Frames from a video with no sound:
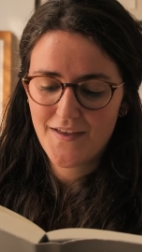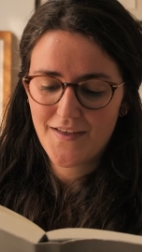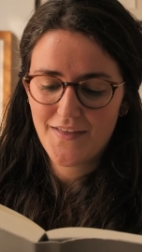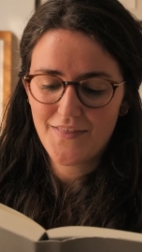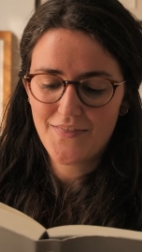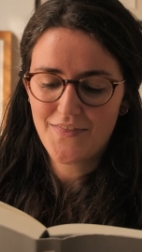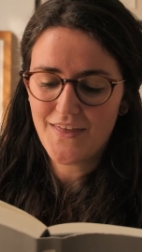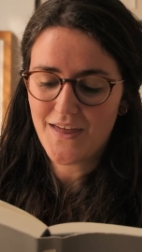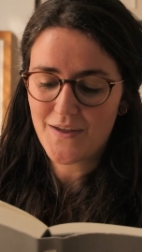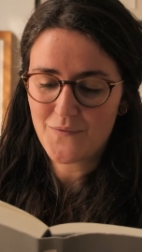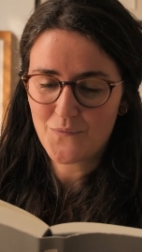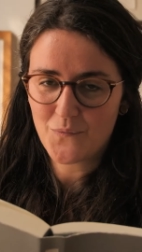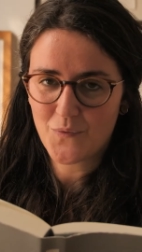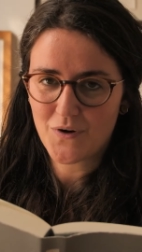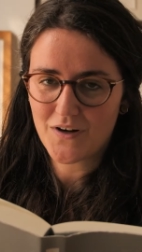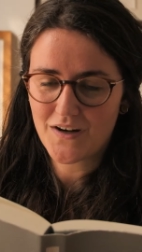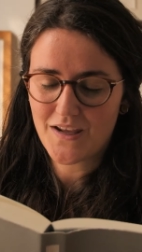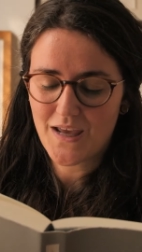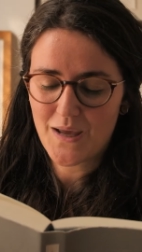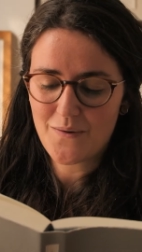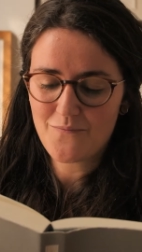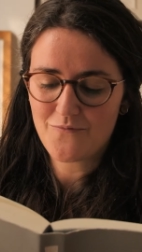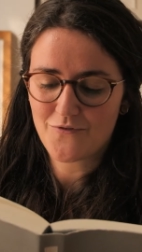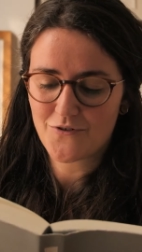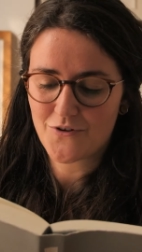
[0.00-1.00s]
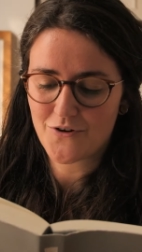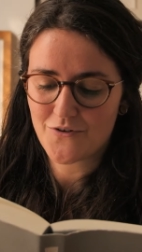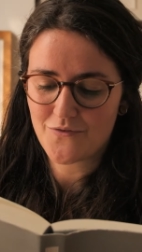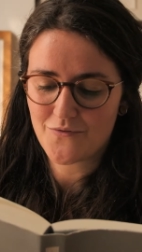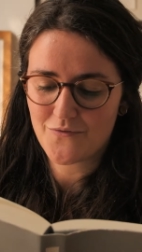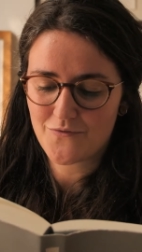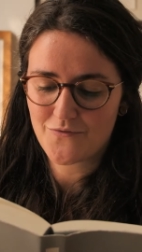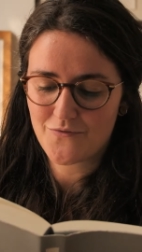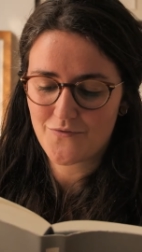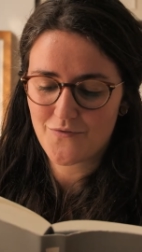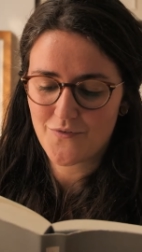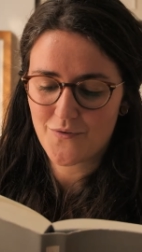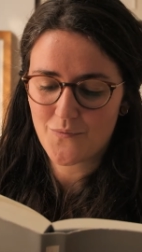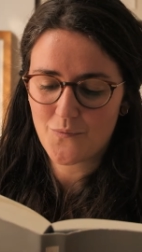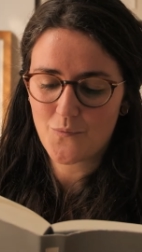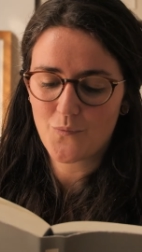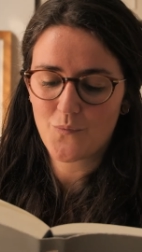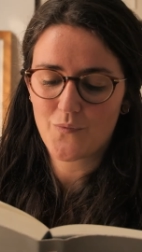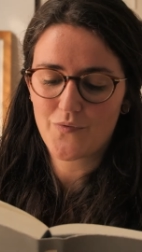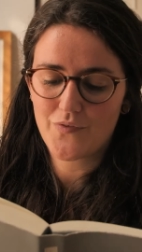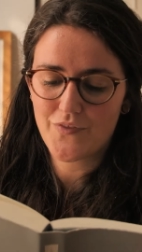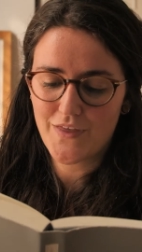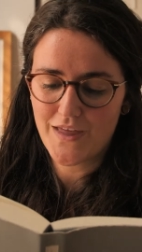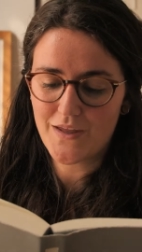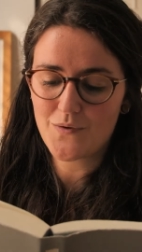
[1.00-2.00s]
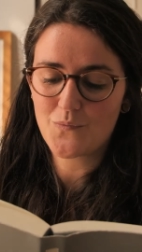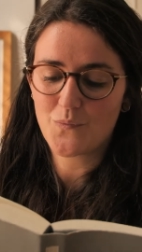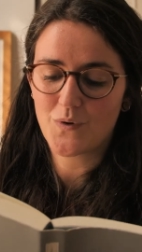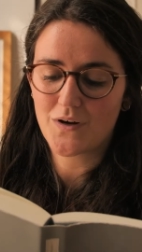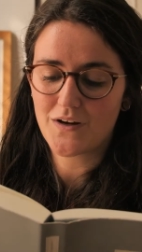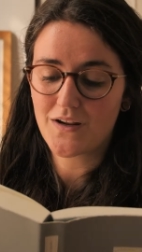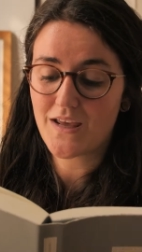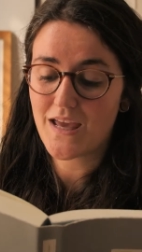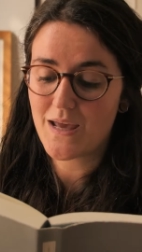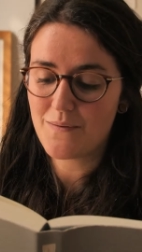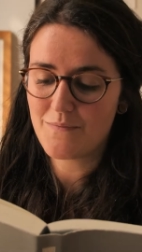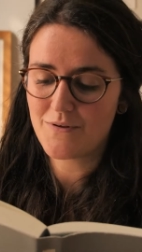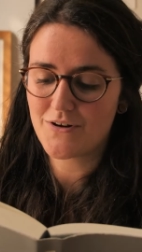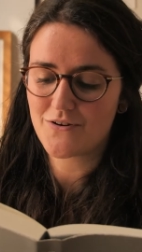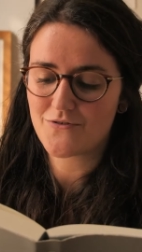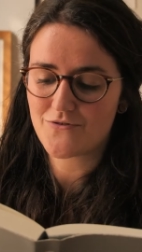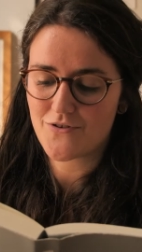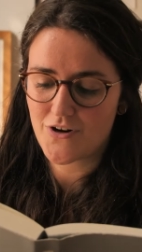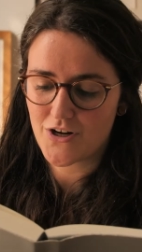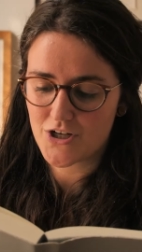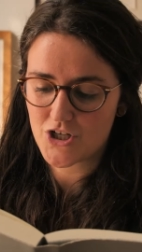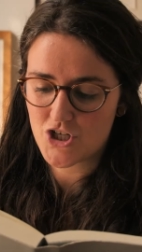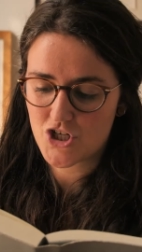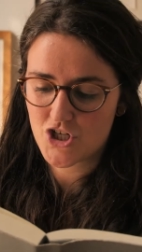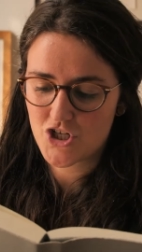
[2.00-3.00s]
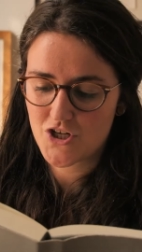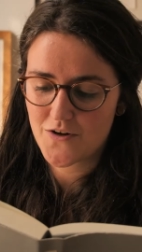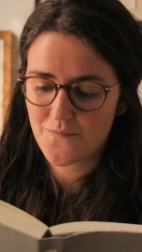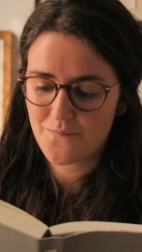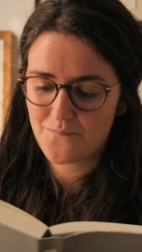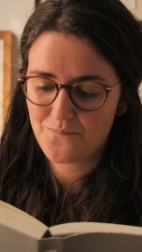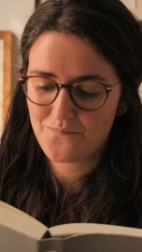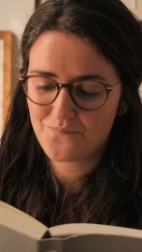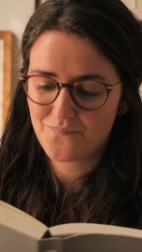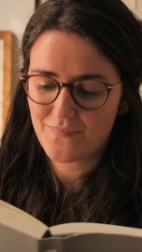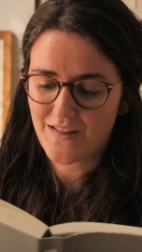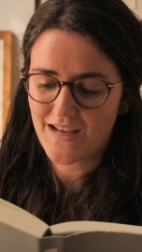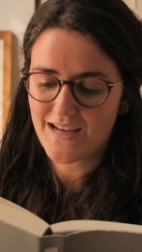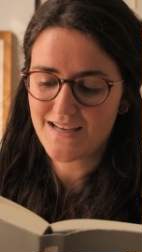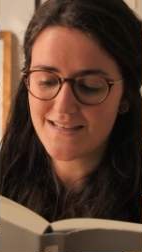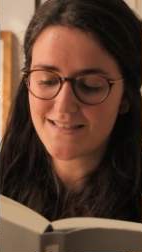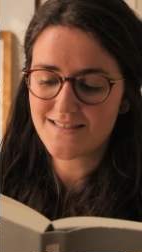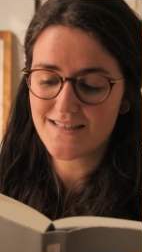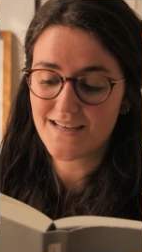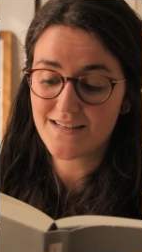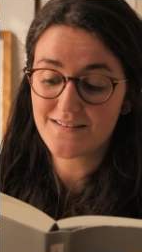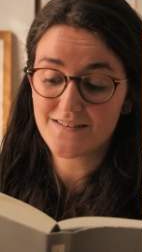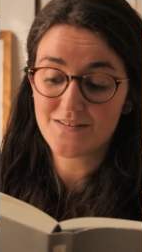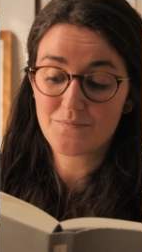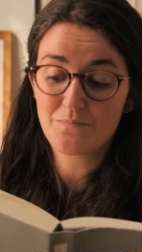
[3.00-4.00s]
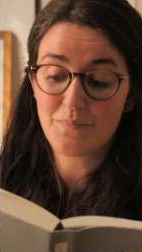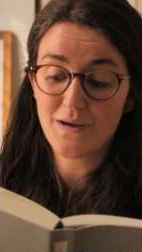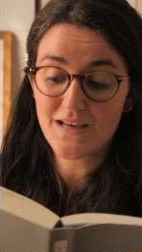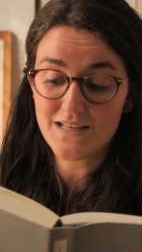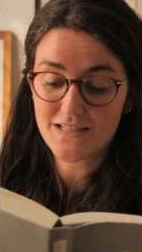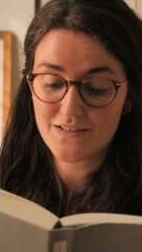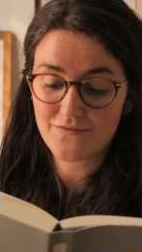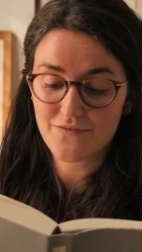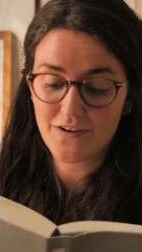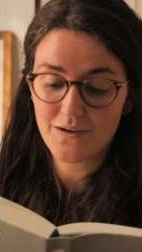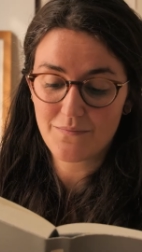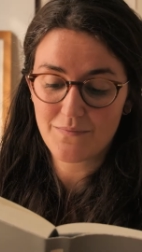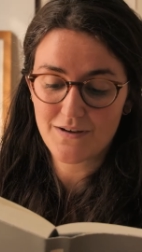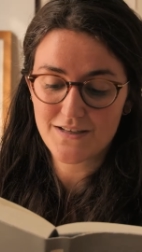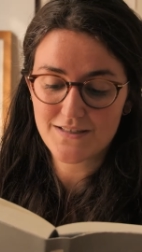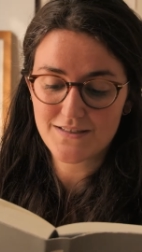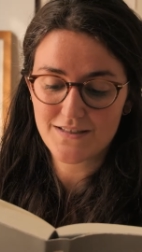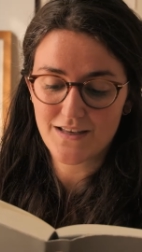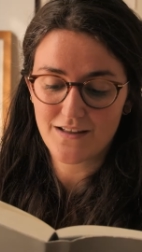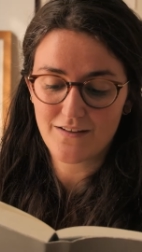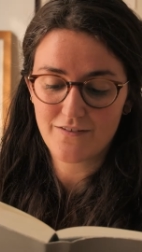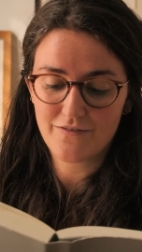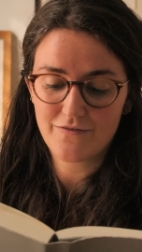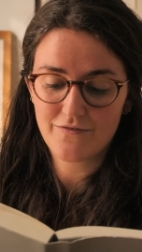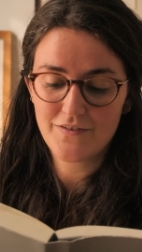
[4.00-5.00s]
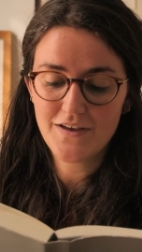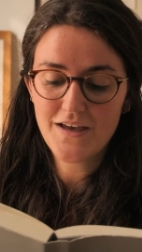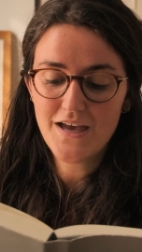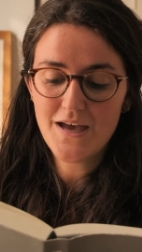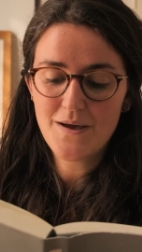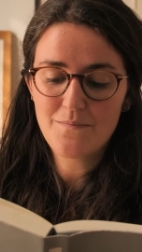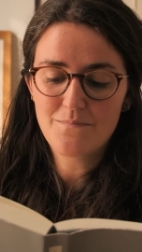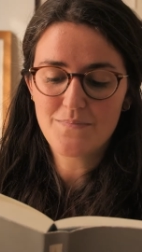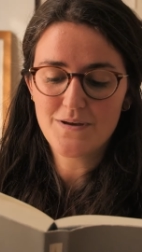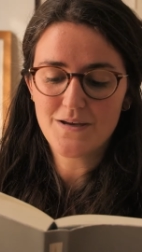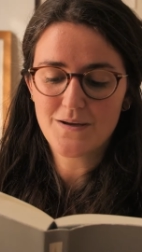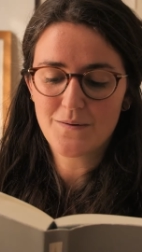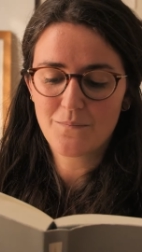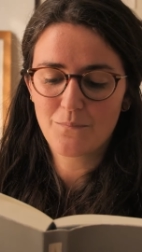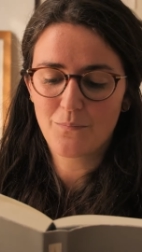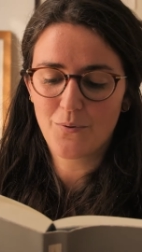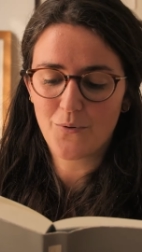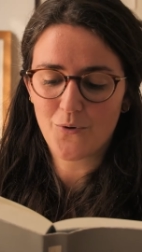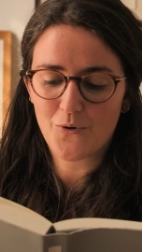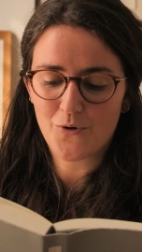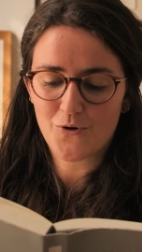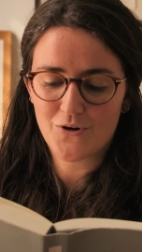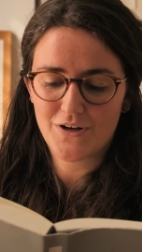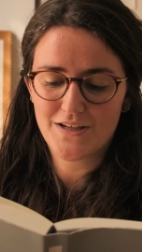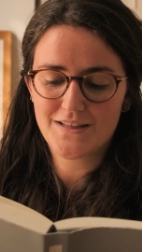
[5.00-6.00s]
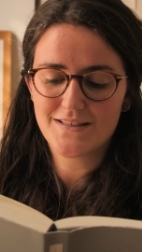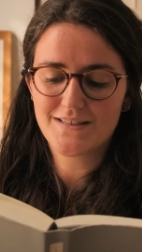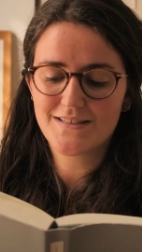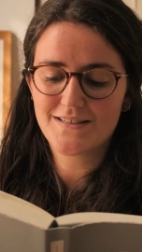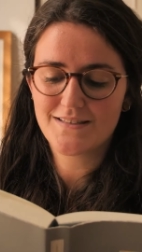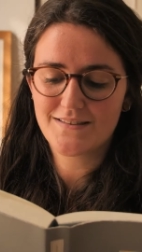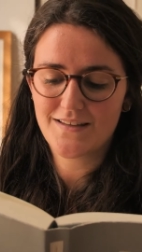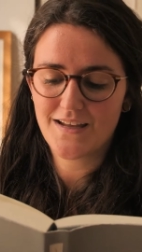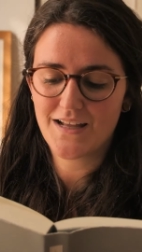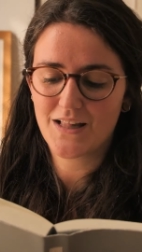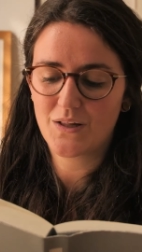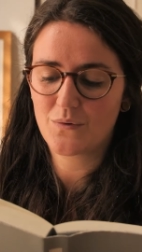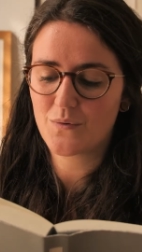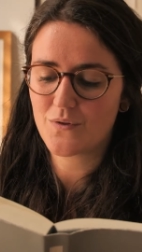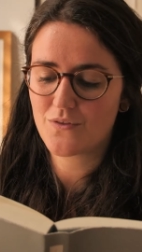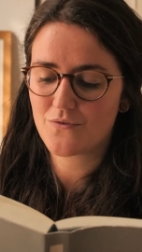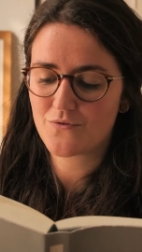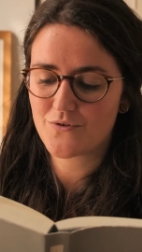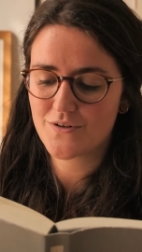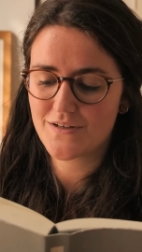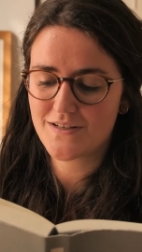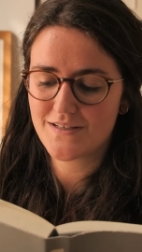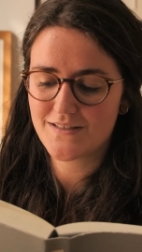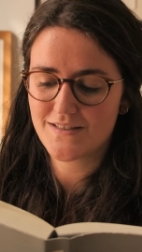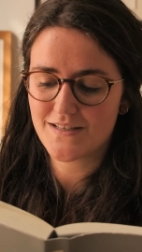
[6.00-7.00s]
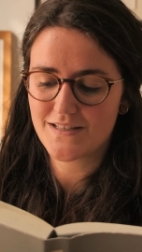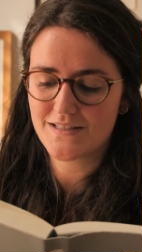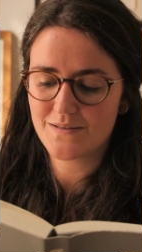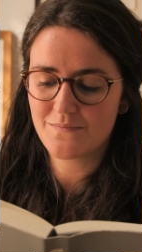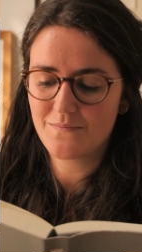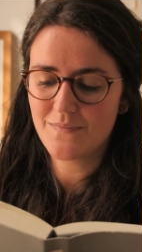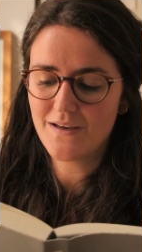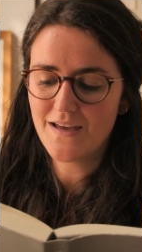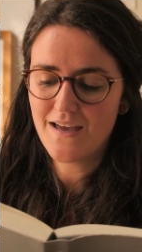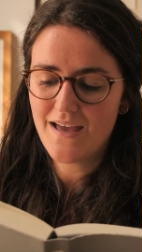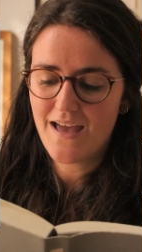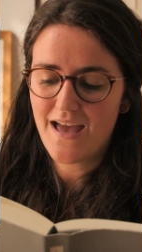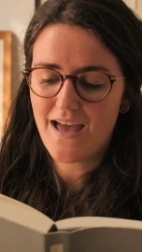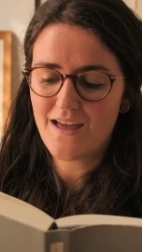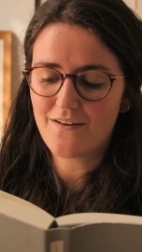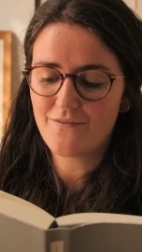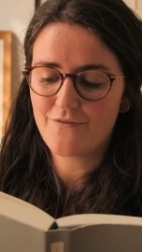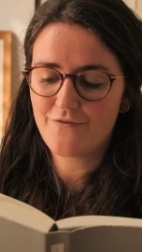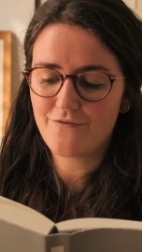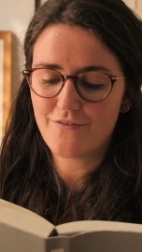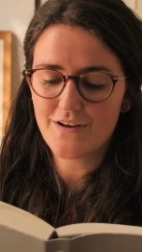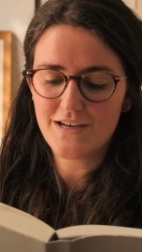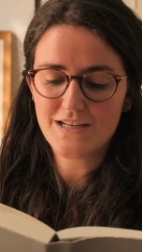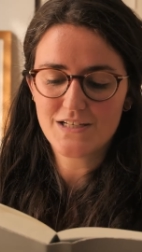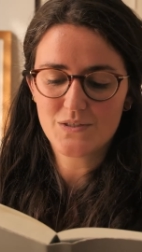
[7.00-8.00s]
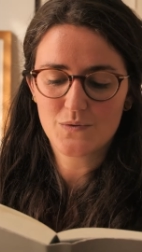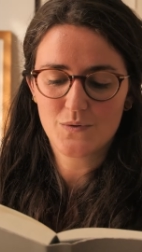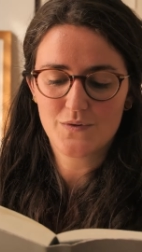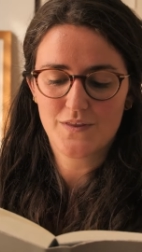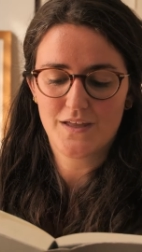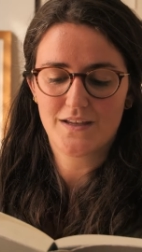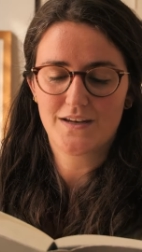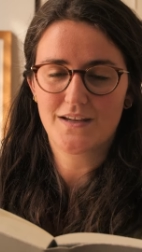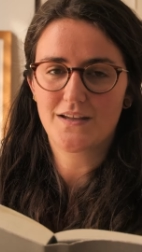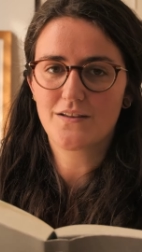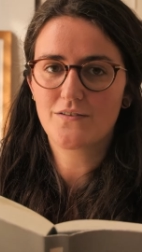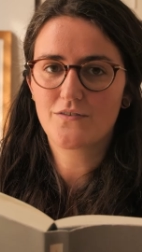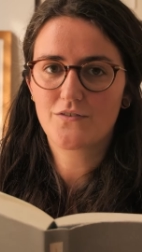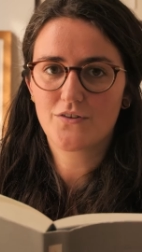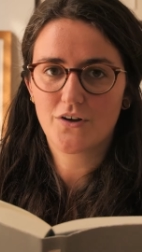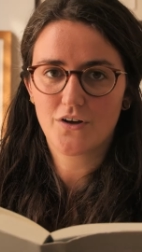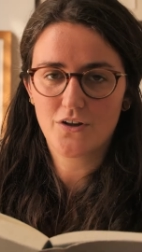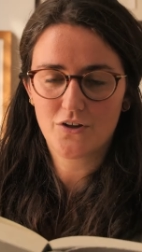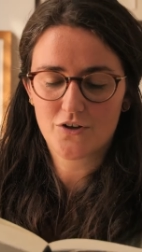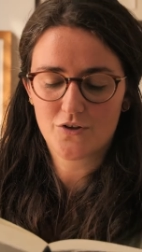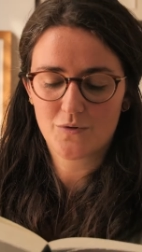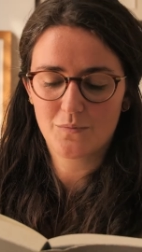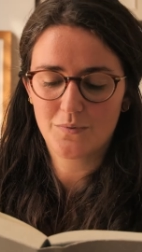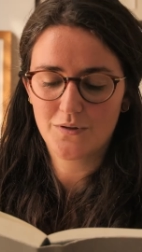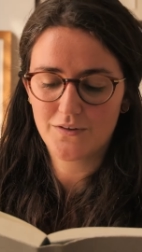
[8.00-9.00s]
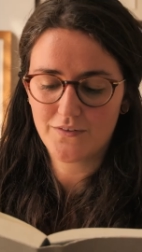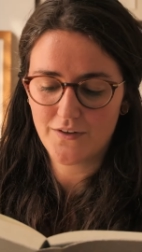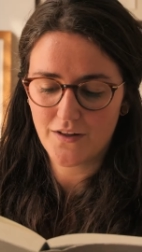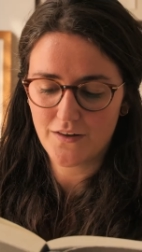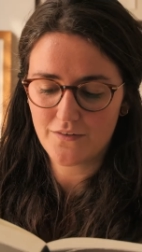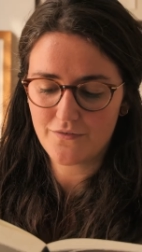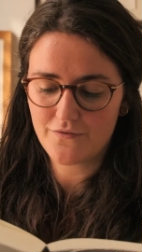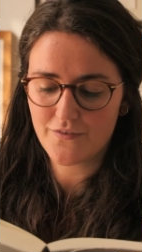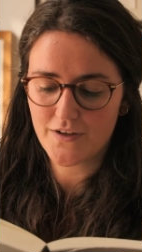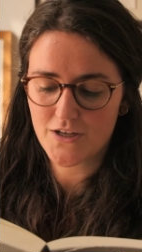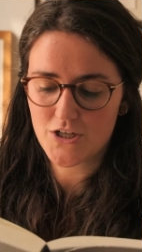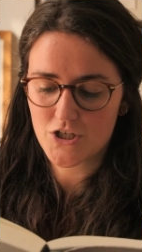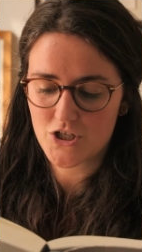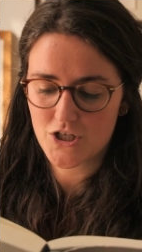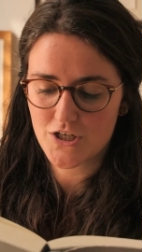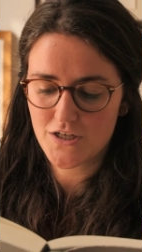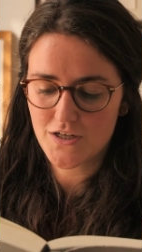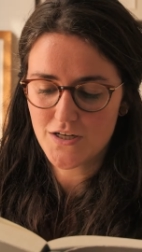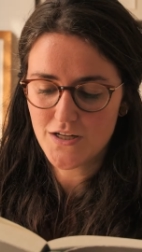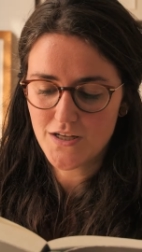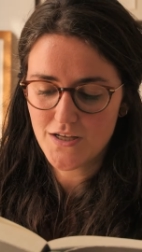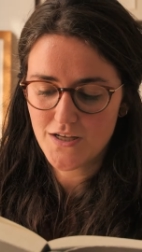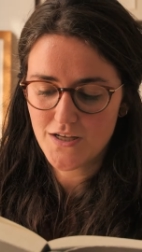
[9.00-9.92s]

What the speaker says: Then one came in a rush. I said, to pacify myself, being bored and stale with criticism and faced with that intolerable dull fiction.